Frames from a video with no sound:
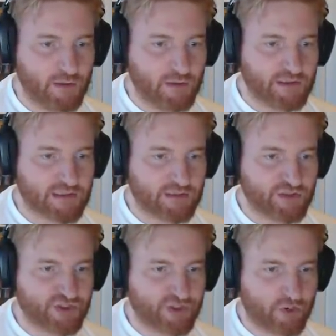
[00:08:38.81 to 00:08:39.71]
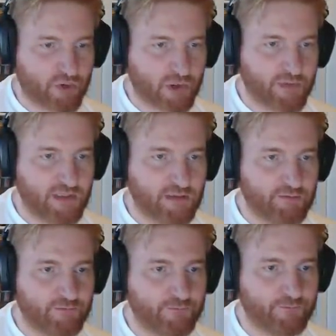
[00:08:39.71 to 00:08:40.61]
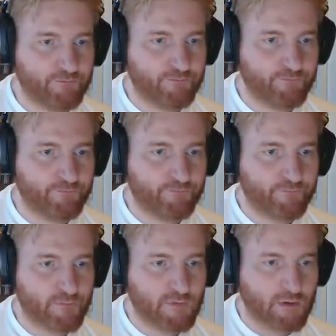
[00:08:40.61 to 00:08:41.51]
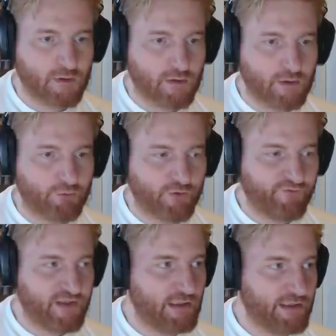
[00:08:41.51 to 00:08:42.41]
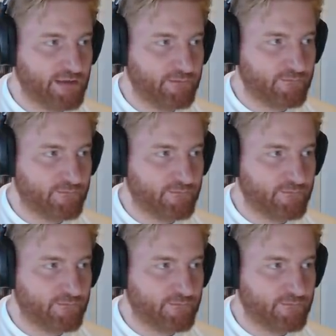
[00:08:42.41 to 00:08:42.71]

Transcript: Let's get the Stork up here, revealing